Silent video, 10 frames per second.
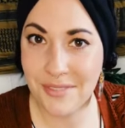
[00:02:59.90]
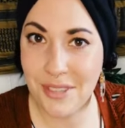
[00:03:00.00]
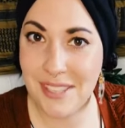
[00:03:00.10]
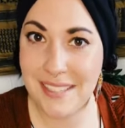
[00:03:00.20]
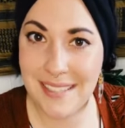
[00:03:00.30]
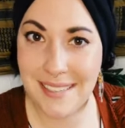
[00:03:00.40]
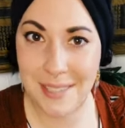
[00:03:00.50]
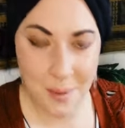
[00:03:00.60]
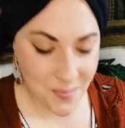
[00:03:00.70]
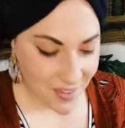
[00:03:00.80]
once it sets
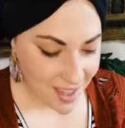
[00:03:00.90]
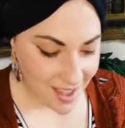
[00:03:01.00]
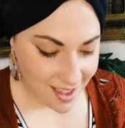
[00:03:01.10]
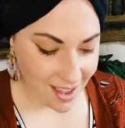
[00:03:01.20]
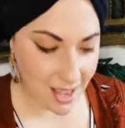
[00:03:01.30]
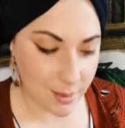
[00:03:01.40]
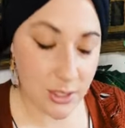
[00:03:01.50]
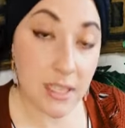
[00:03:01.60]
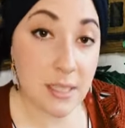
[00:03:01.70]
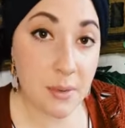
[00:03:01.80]
up. Um, so
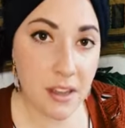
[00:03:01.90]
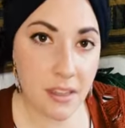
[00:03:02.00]
that's something to